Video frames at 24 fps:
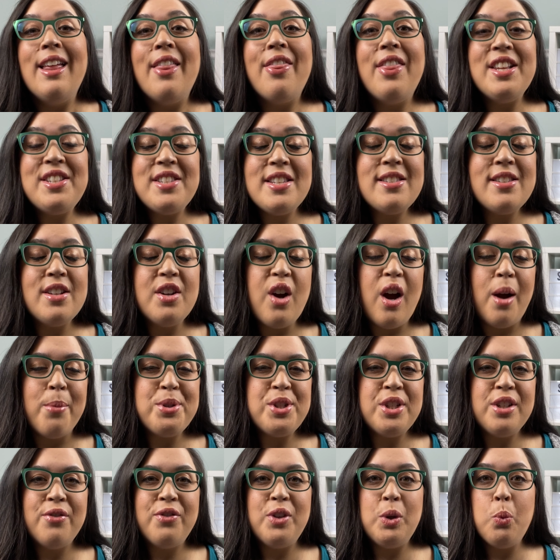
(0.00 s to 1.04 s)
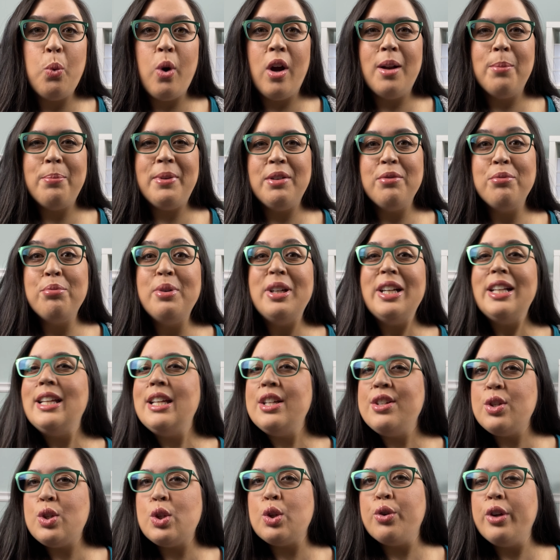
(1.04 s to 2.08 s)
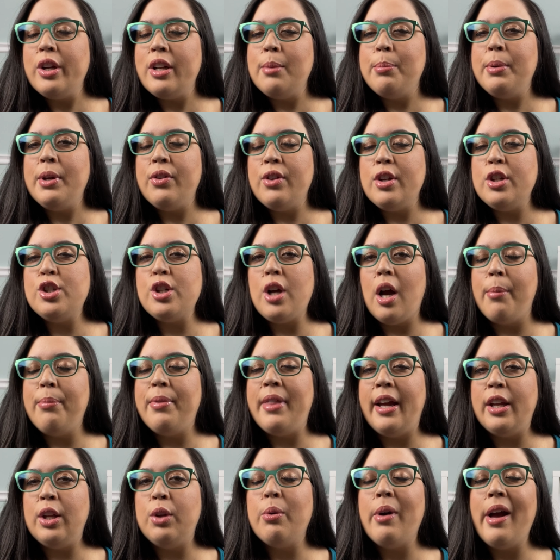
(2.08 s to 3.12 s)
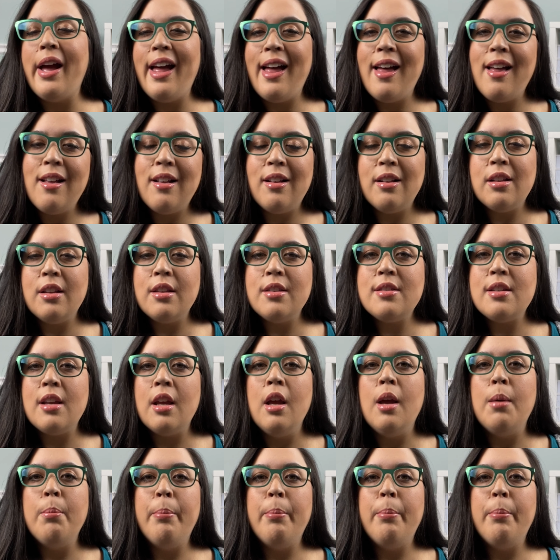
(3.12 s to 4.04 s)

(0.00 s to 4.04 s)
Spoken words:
This is an option if you want to be really discreet about the job that you held,